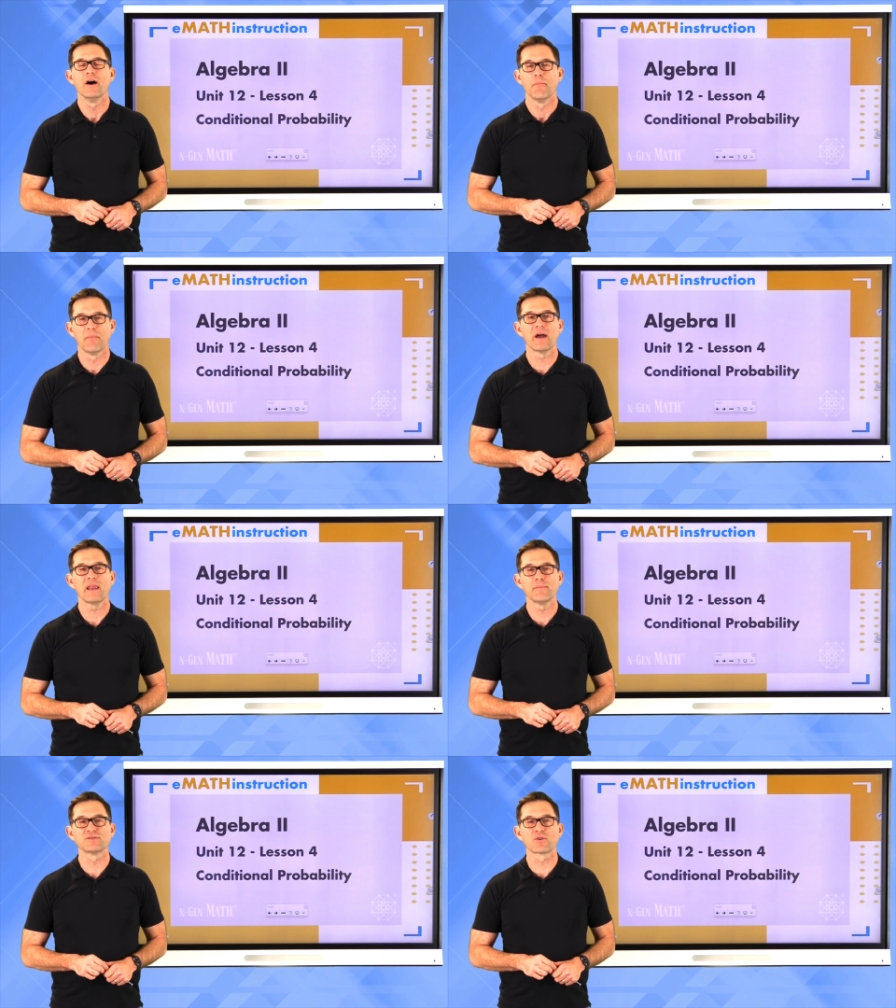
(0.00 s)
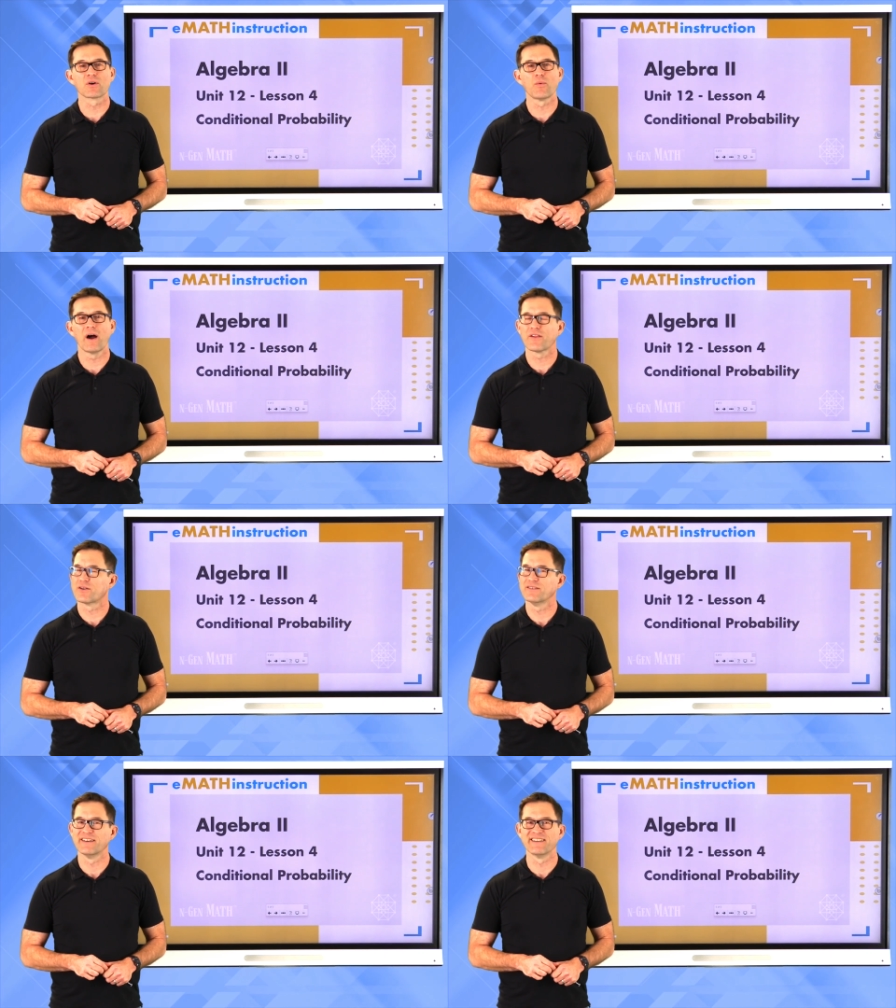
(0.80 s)
My name is Kirk Weiler,
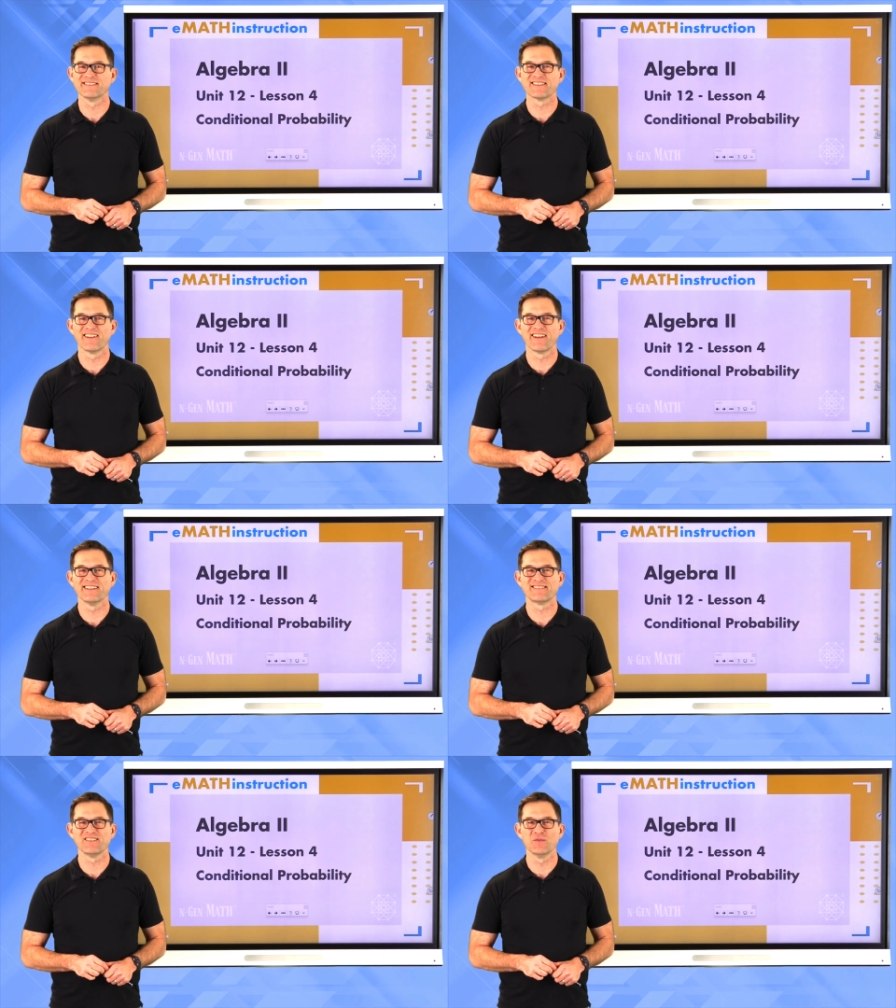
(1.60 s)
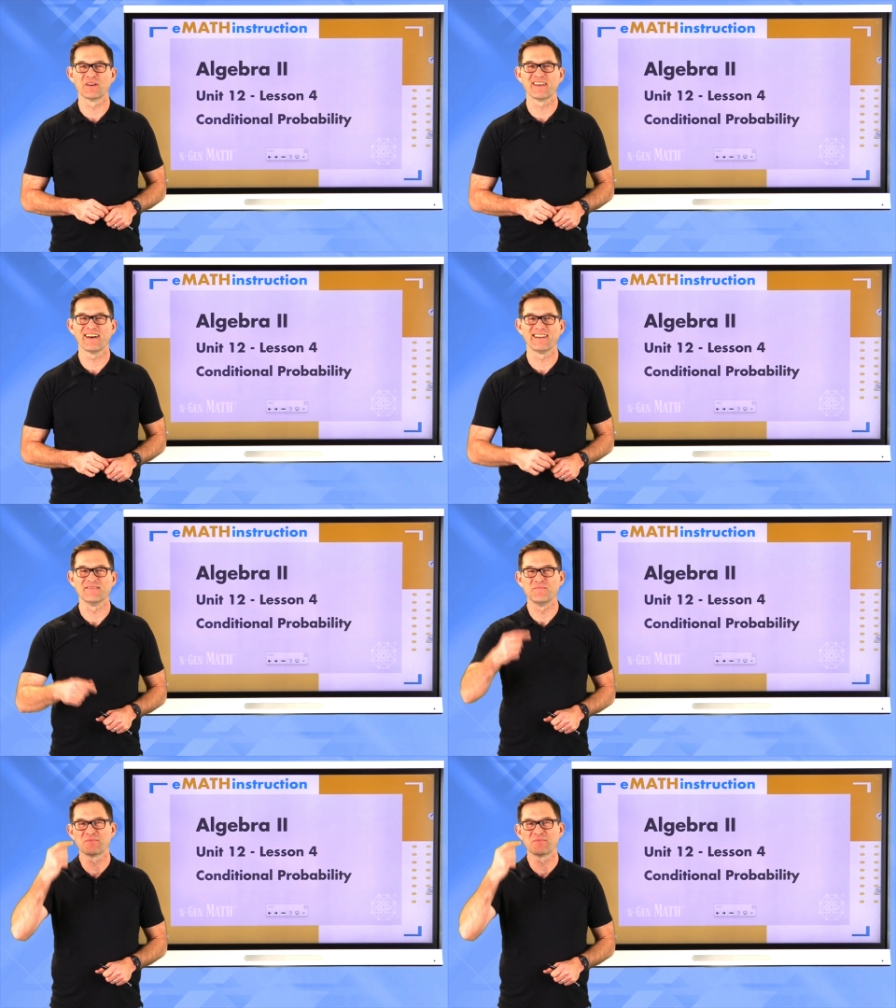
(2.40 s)
and until I see you again,